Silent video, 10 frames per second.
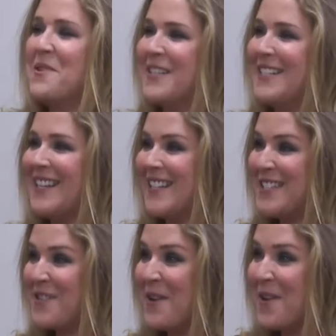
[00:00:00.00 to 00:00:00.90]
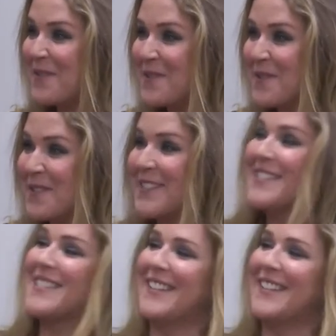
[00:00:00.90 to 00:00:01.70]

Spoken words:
I'm not going to test you afterwards.